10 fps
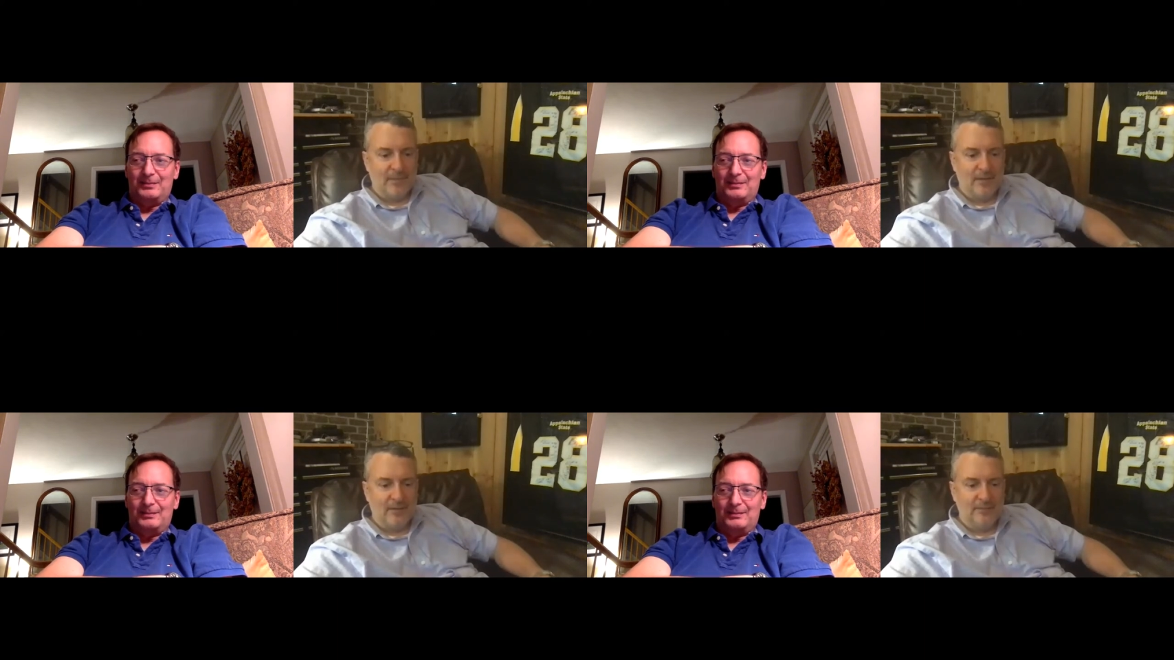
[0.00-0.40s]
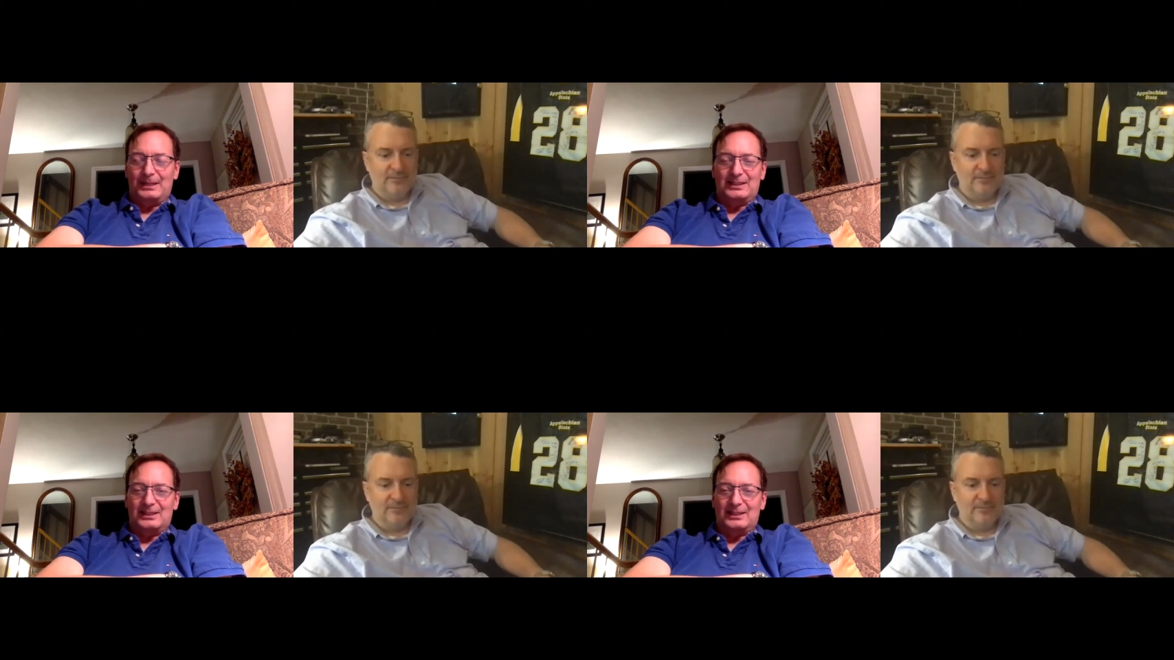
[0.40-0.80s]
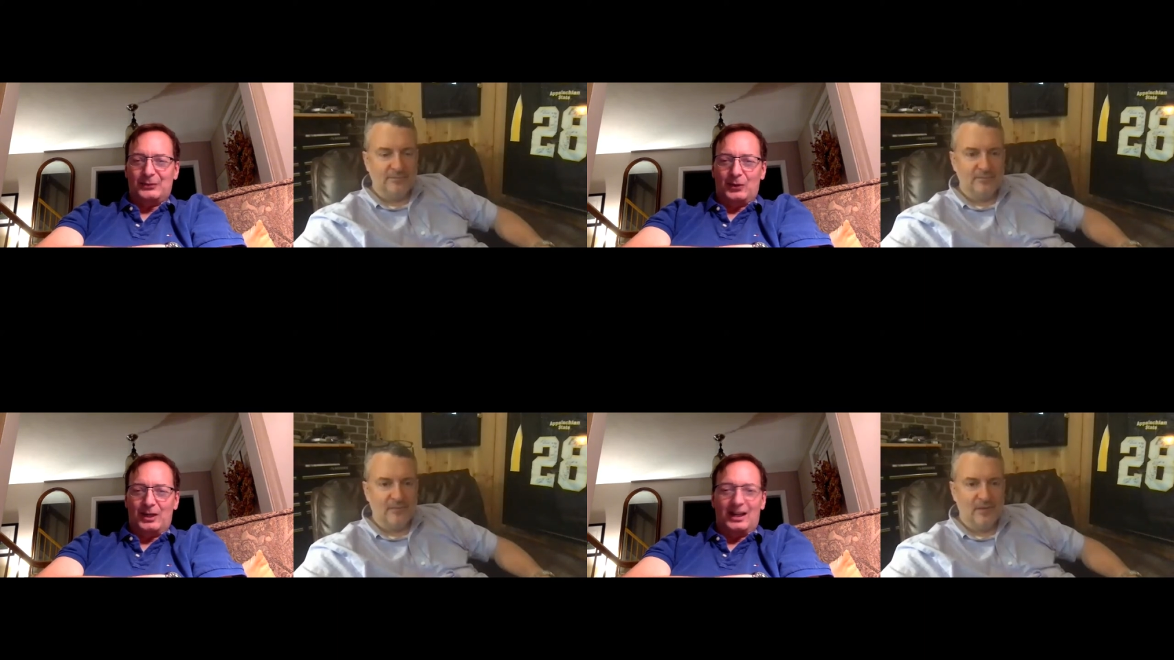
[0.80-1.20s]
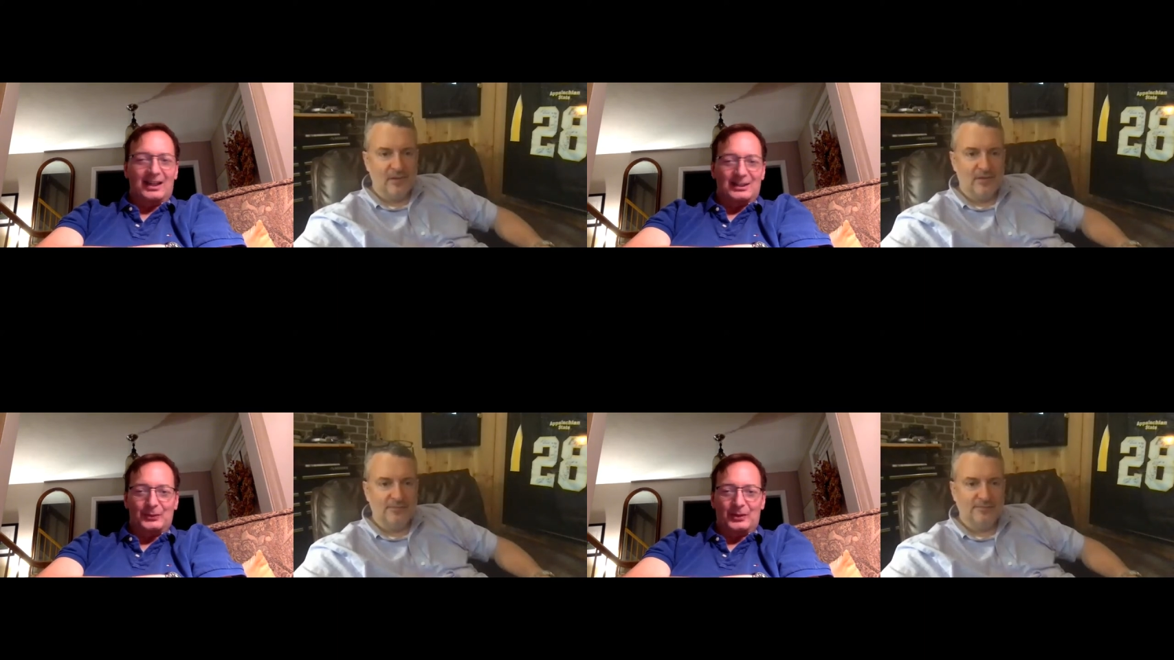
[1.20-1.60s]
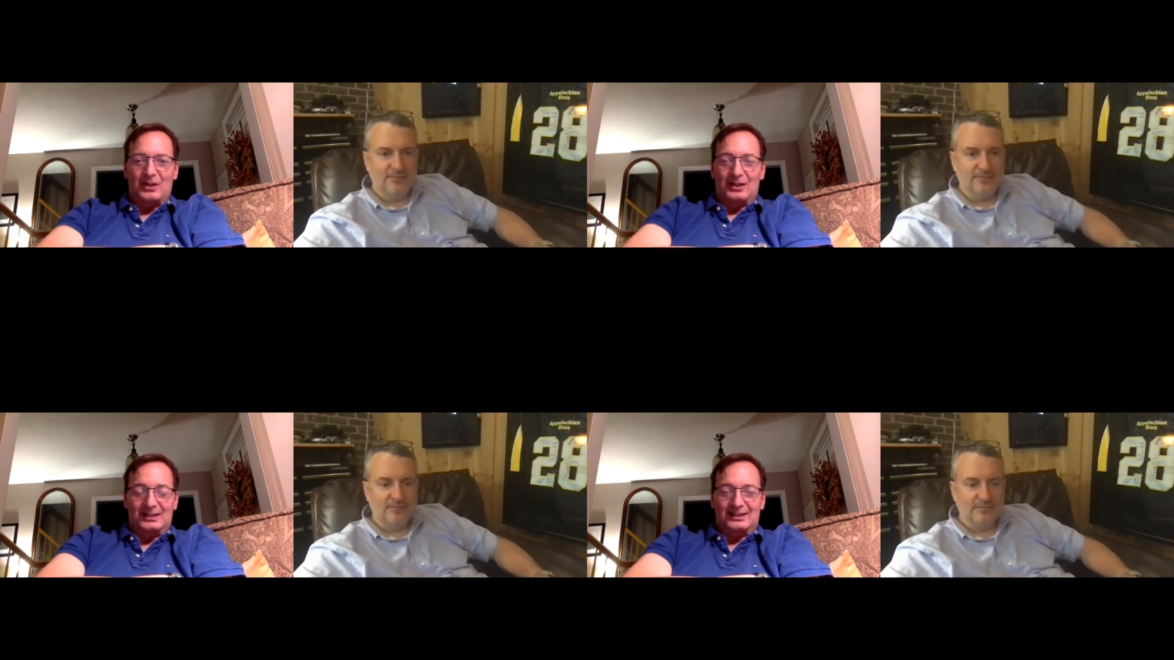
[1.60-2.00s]
Speaker 1: Business 40. I guess we're
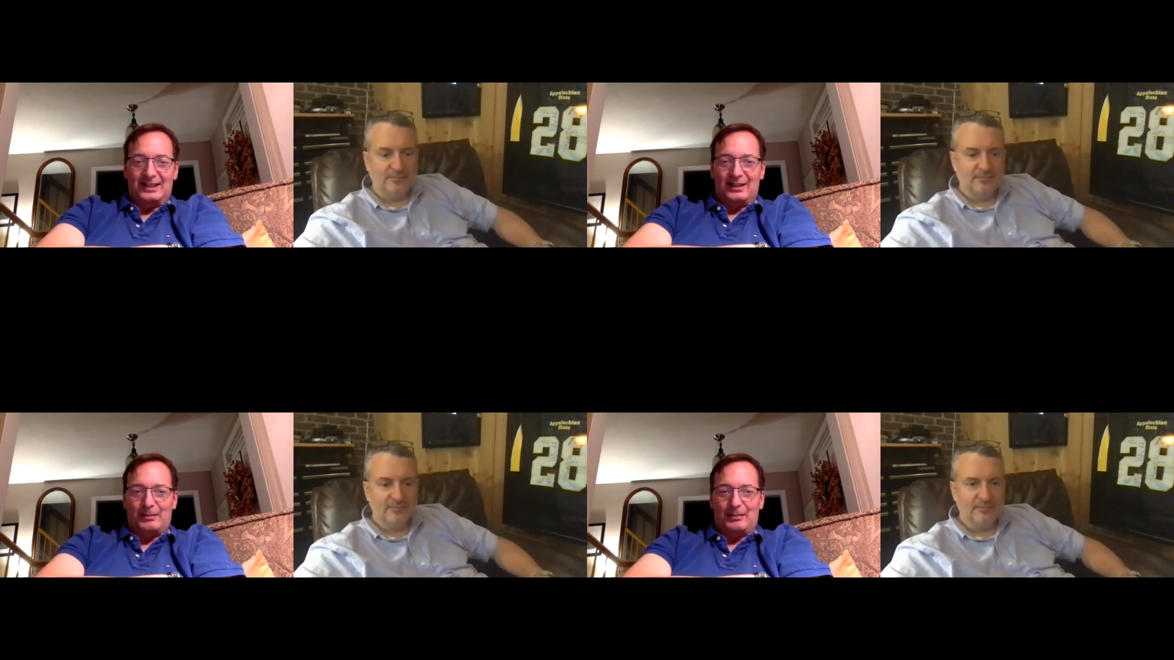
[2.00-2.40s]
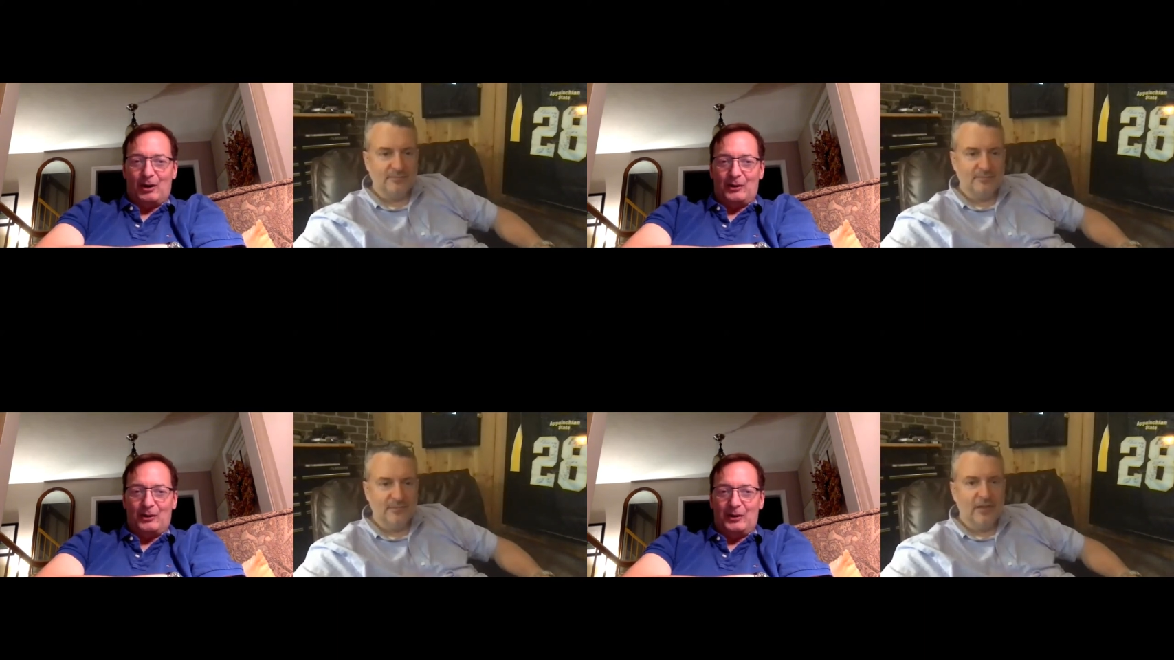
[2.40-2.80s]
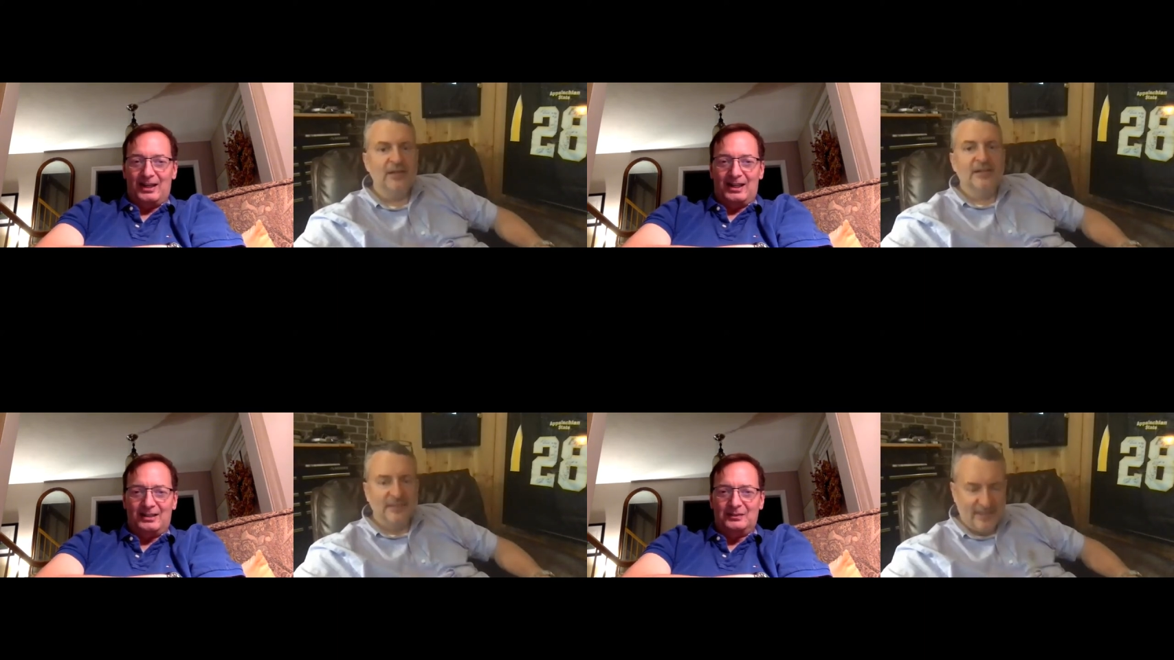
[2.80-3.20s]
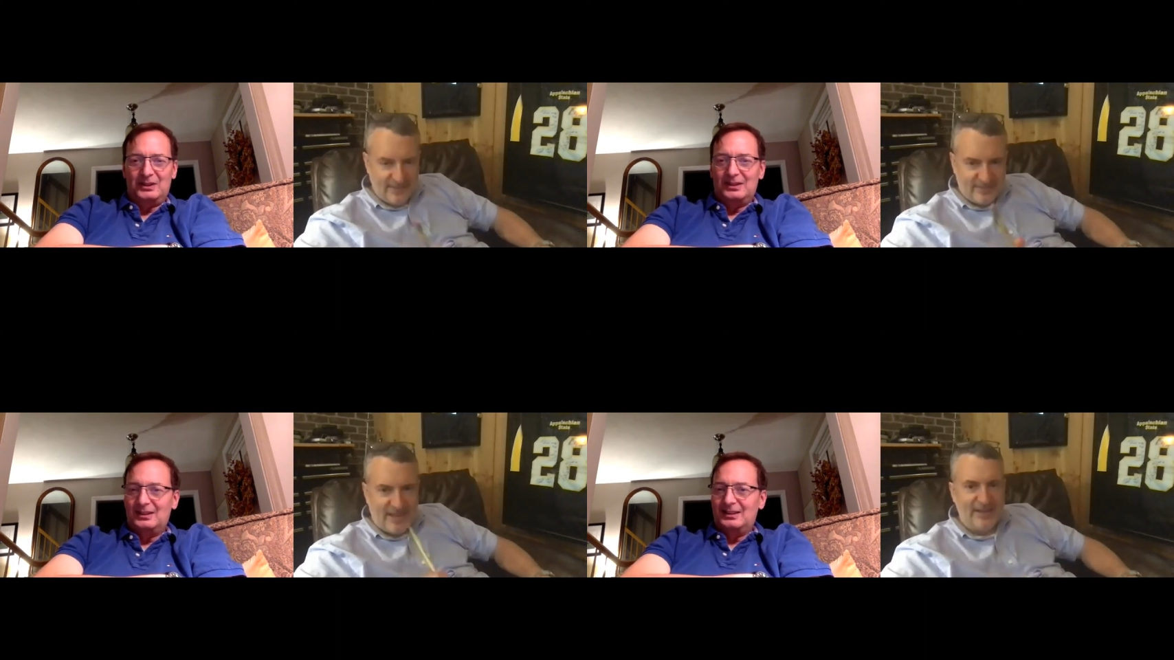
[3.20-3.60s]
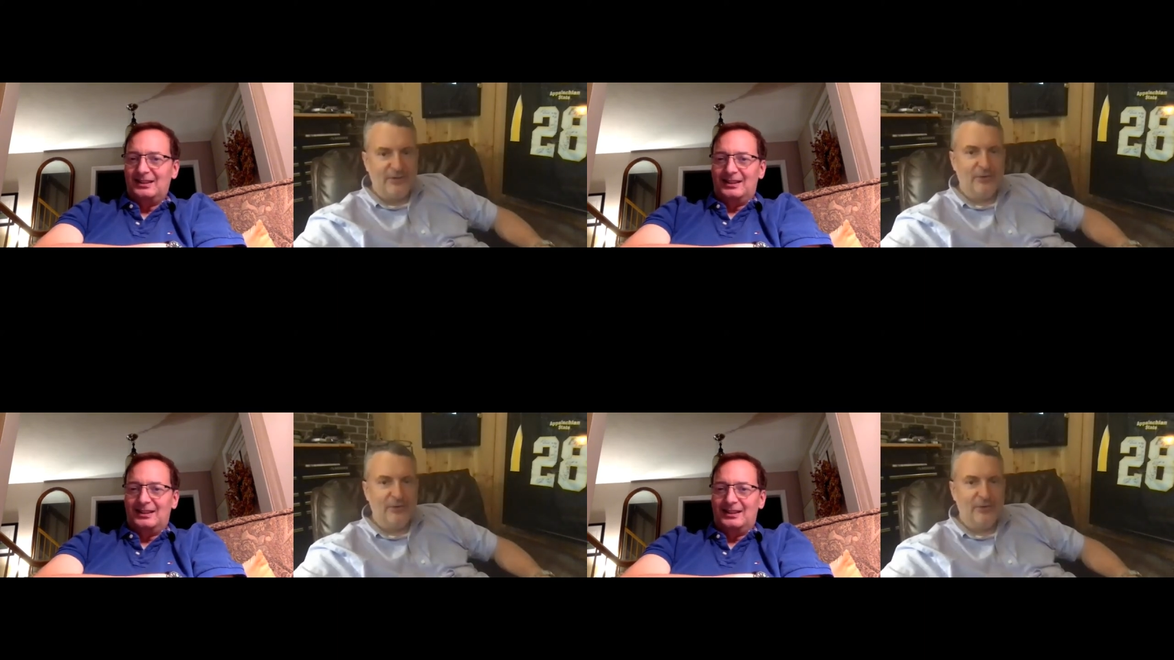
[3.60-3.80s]
calling it Salem Parkway now. Thank you.